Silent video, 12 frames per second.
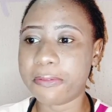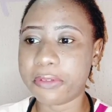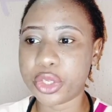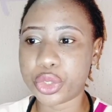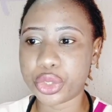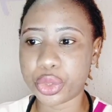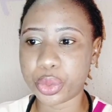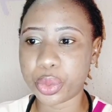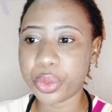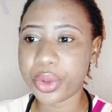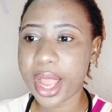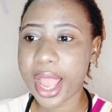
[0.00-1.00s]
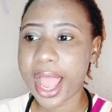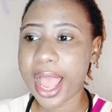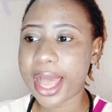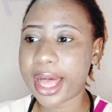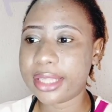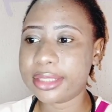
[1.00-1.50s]
video.
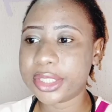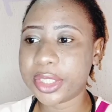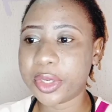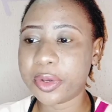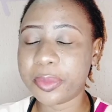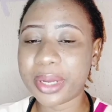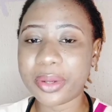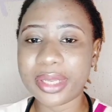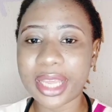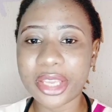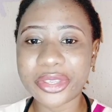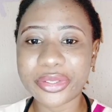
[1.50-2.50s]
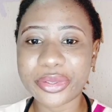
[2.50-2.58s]
And I would like